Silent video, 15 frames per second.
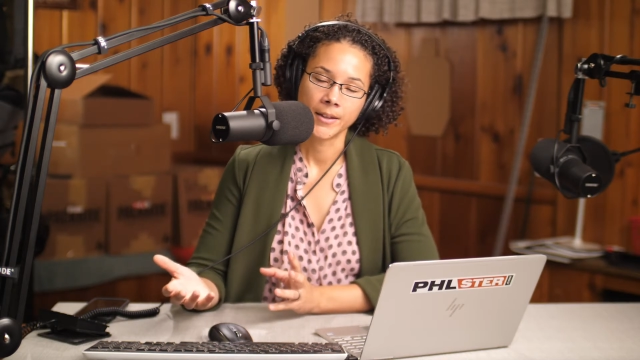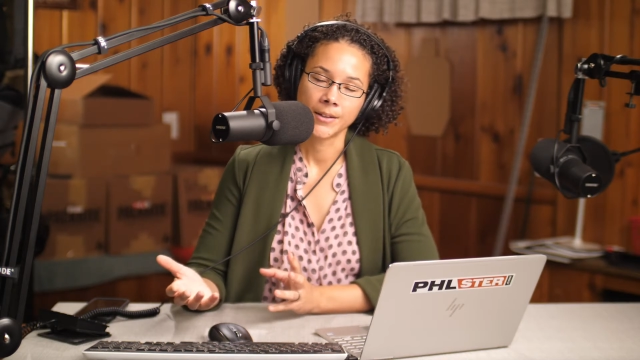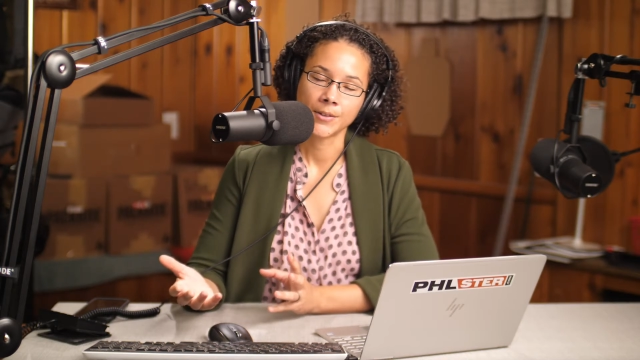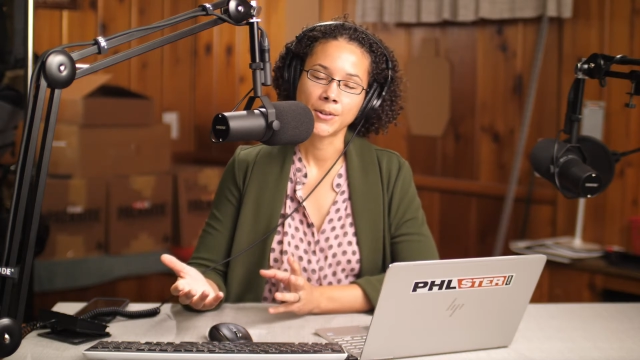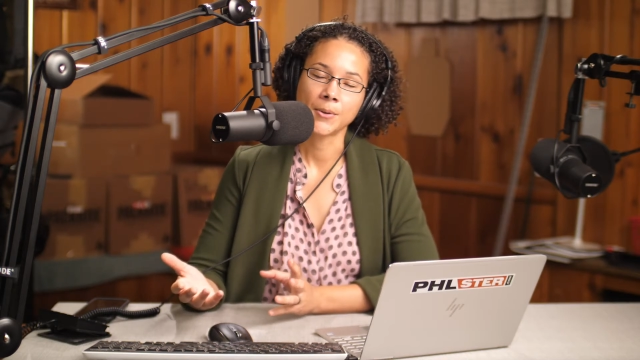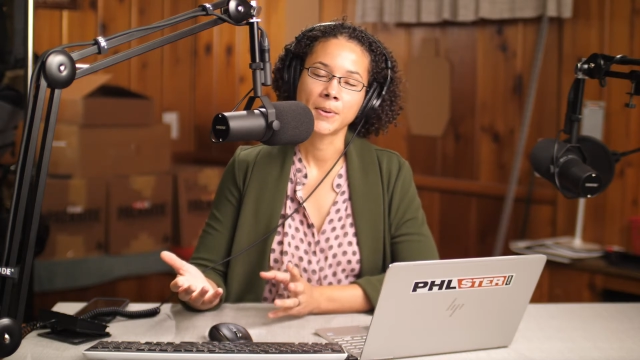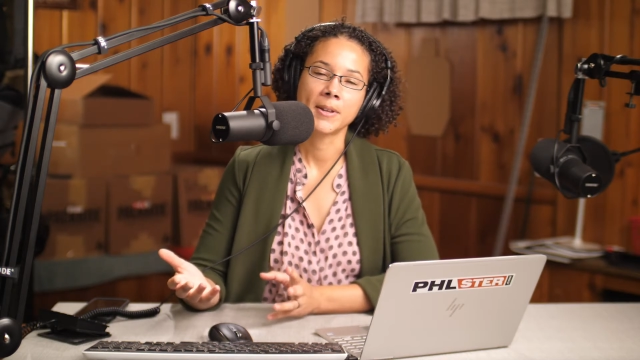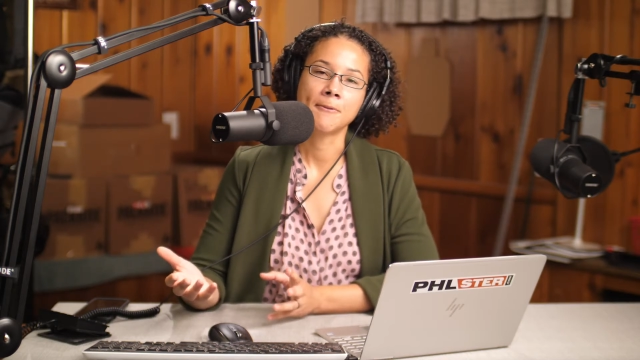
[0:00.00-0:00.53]

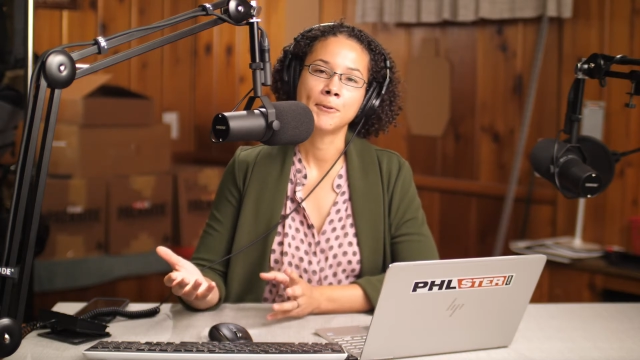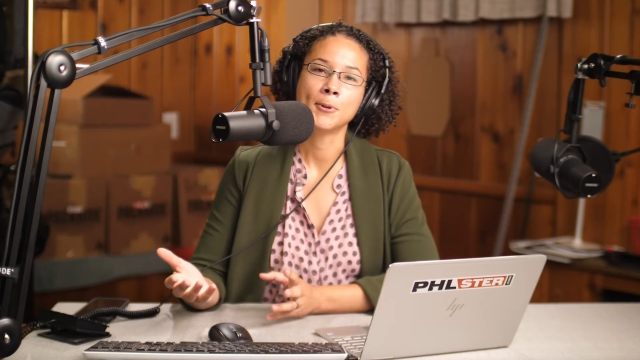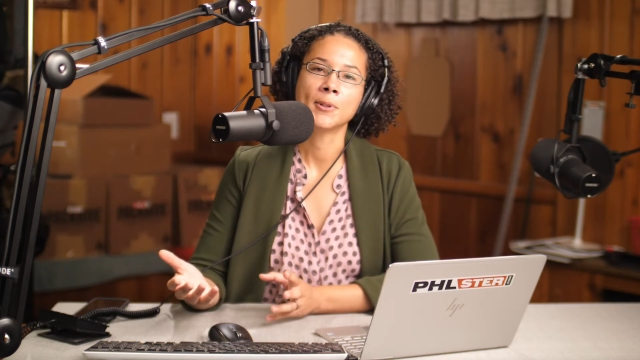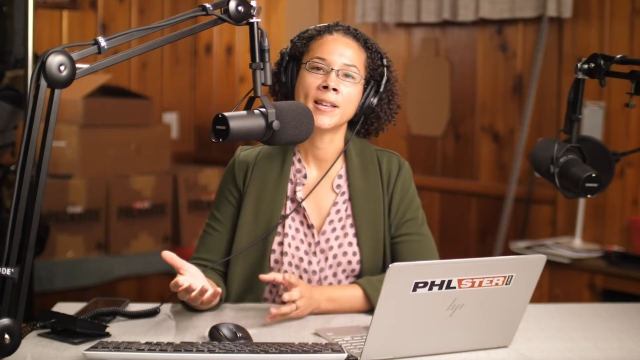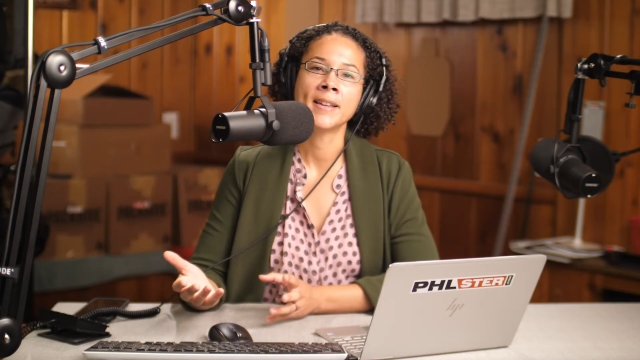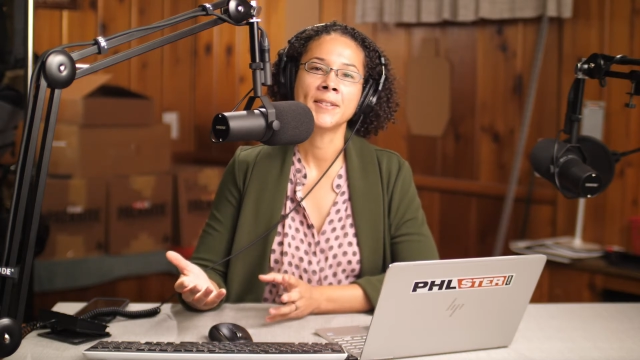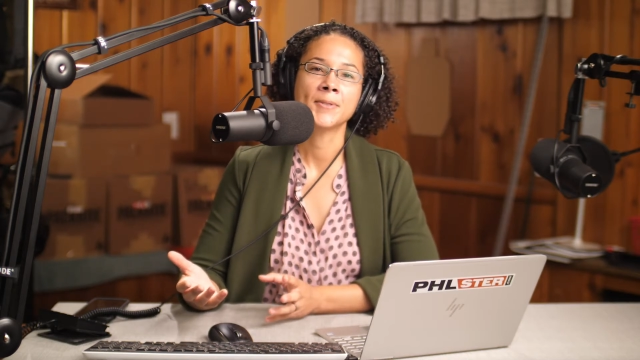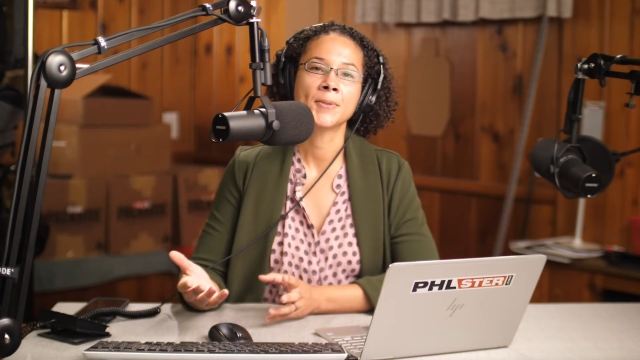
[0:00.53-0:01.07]
So if your
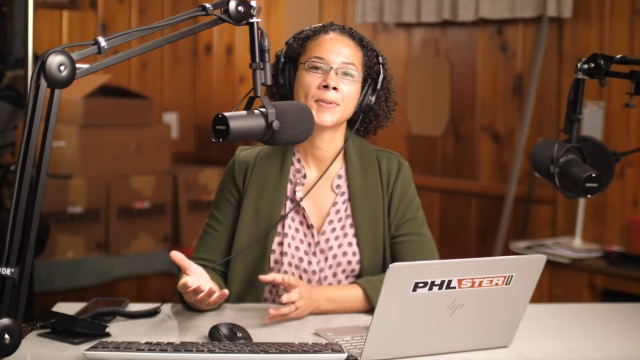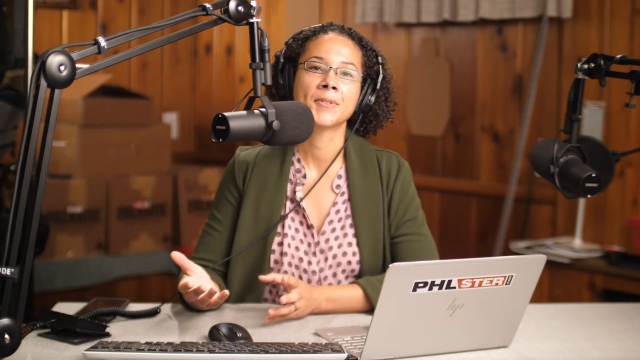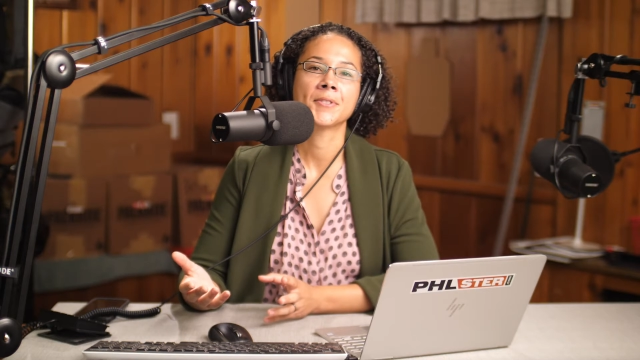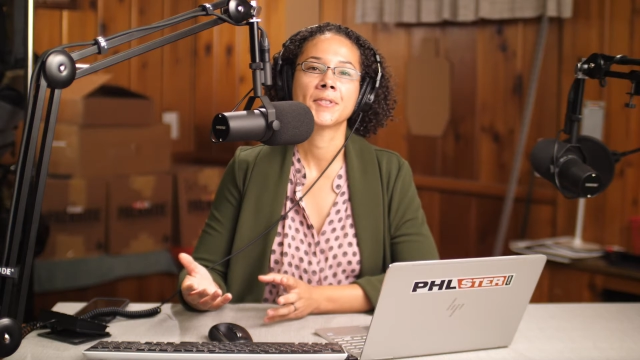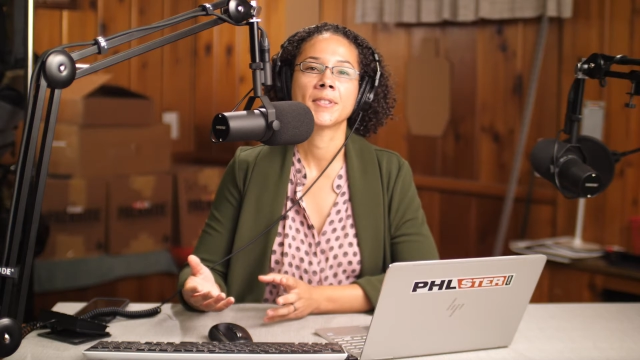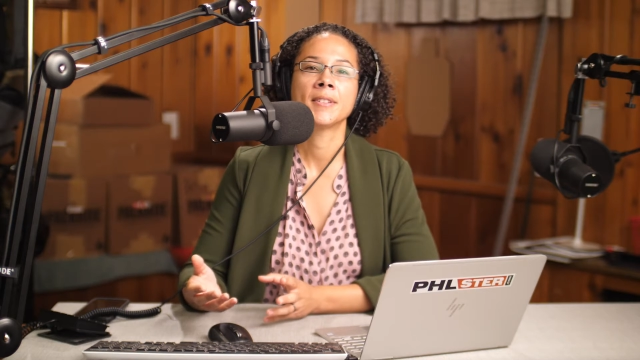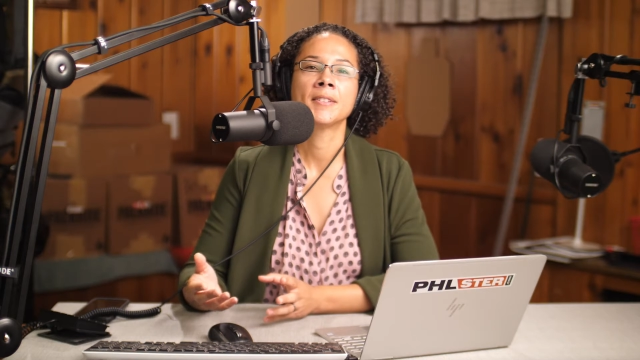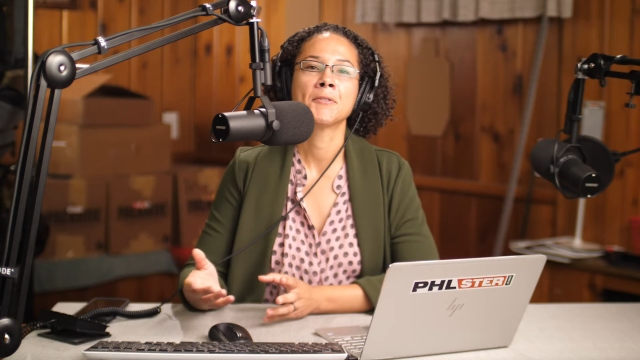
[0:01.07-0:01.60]
light
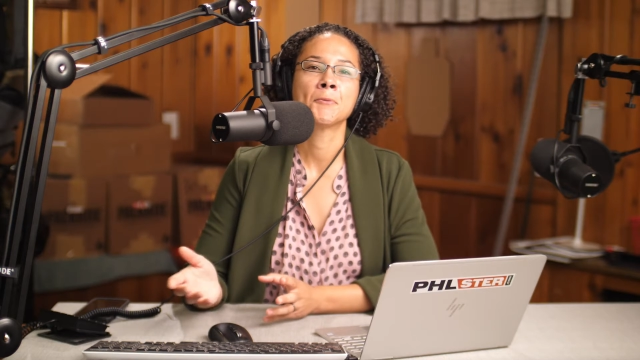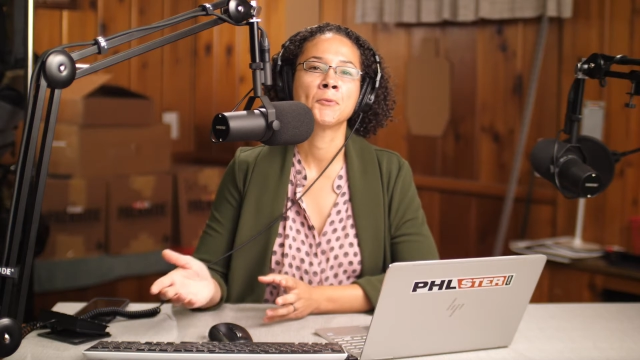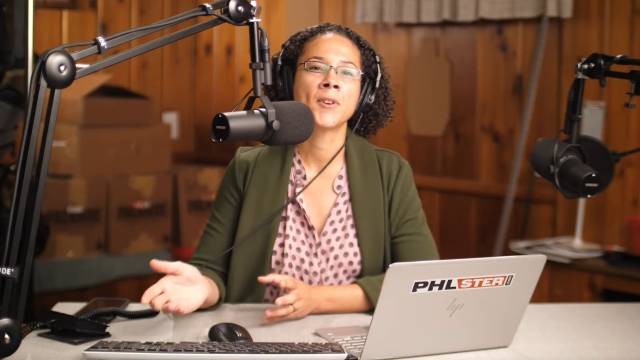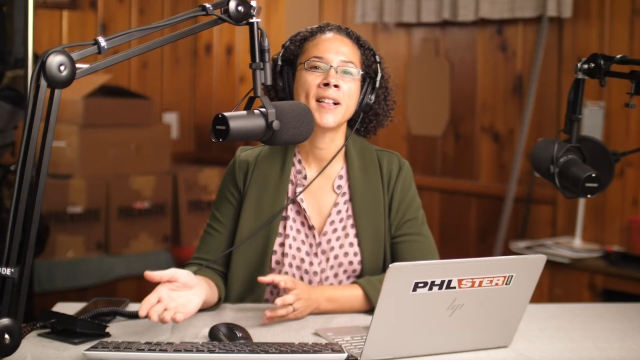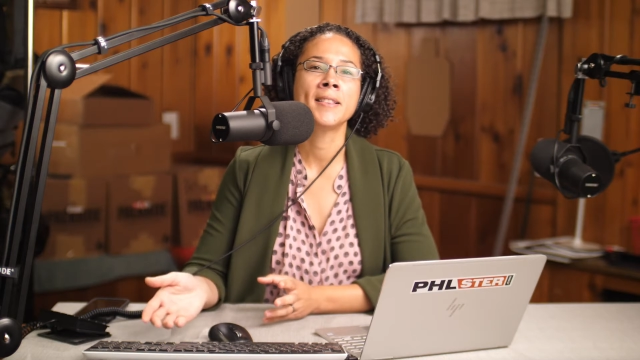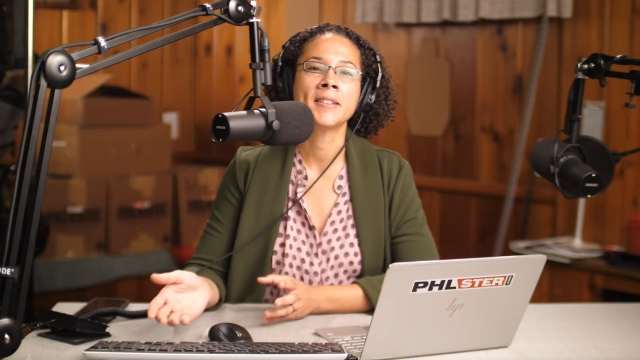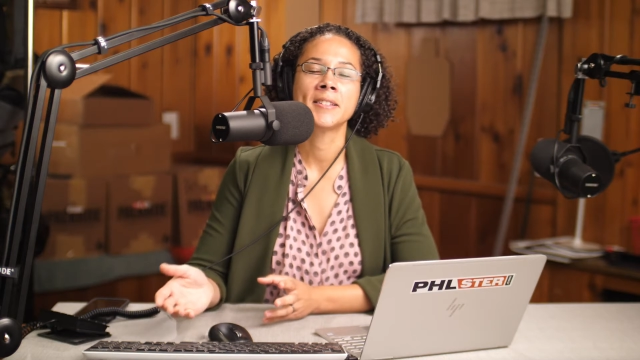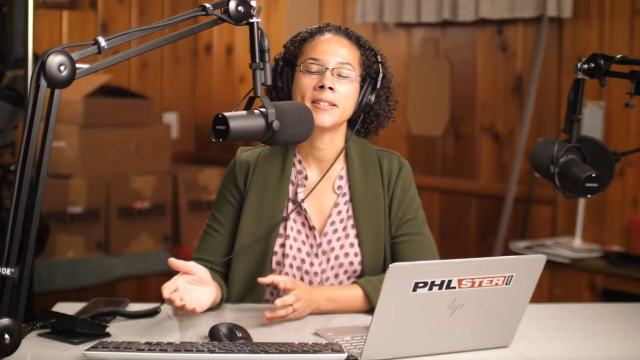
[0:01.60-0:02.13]
source is
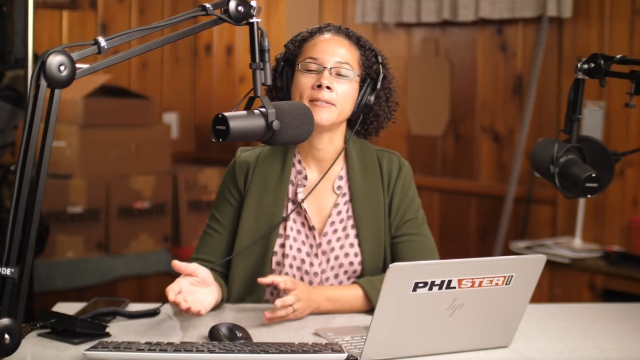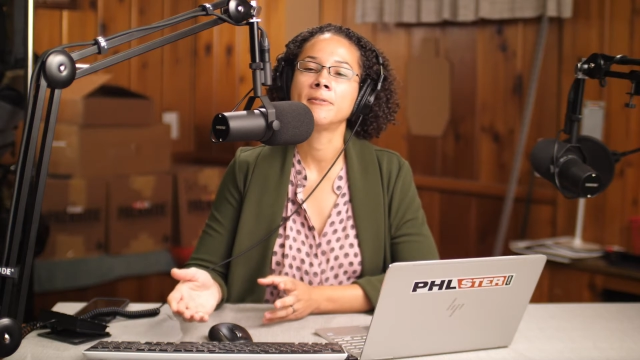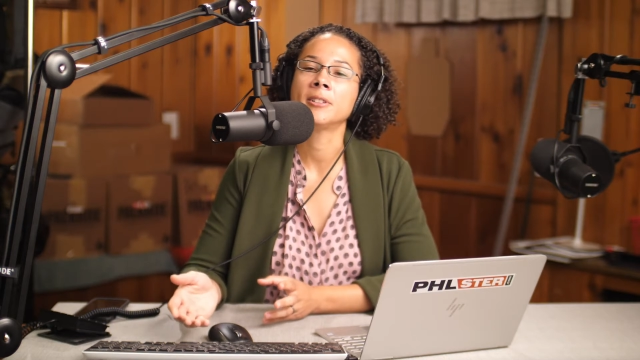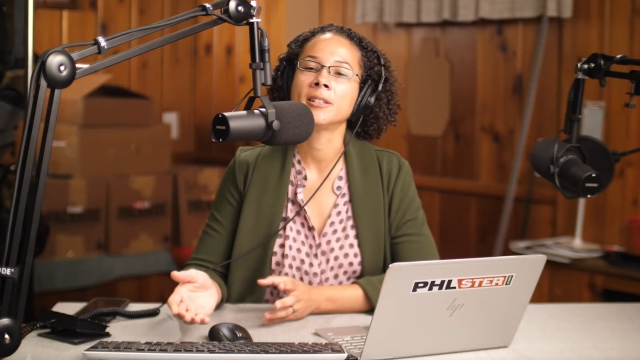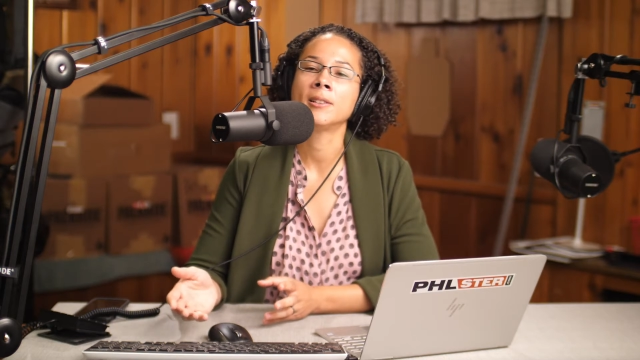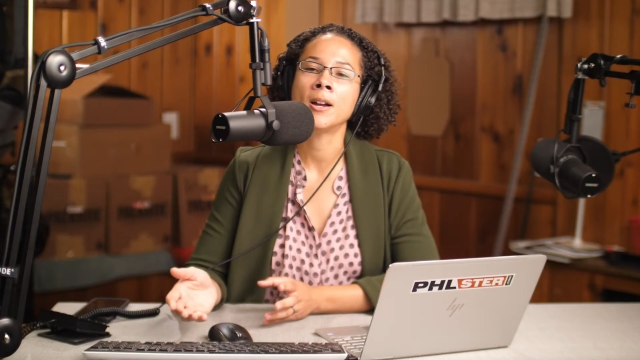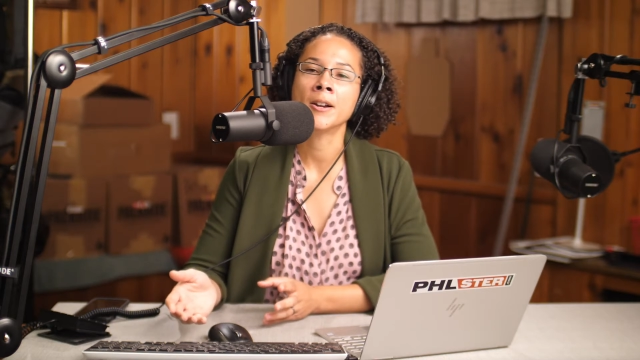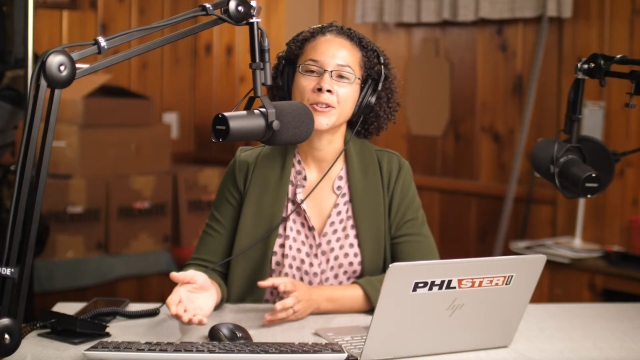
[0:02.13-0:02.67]
relatively
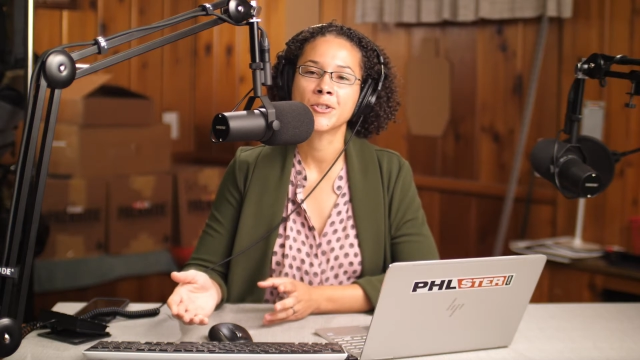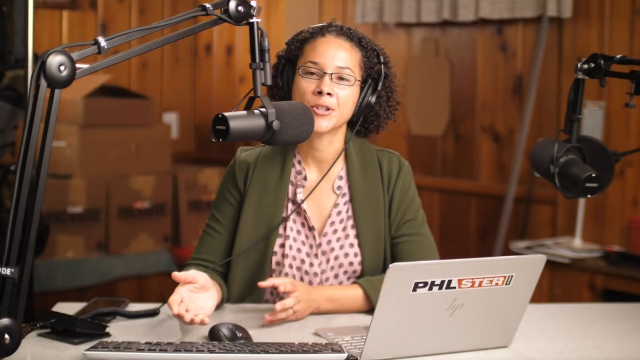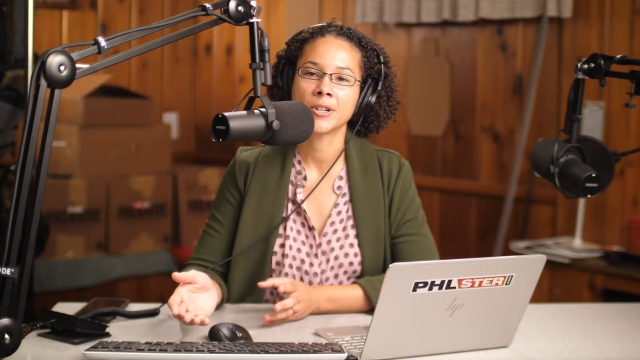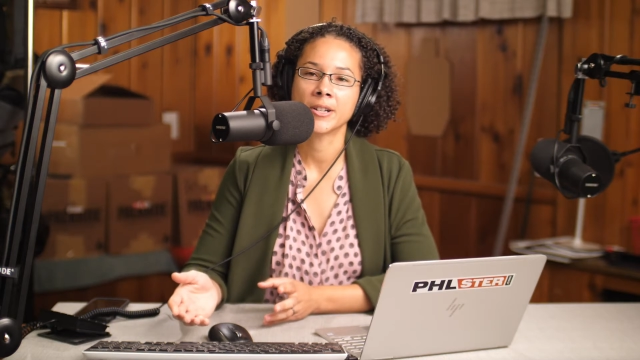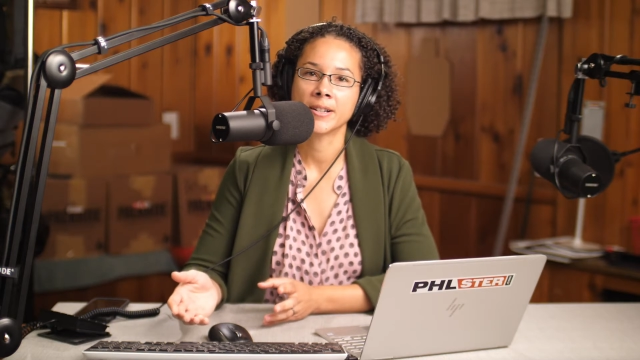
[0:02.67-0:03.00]
larger,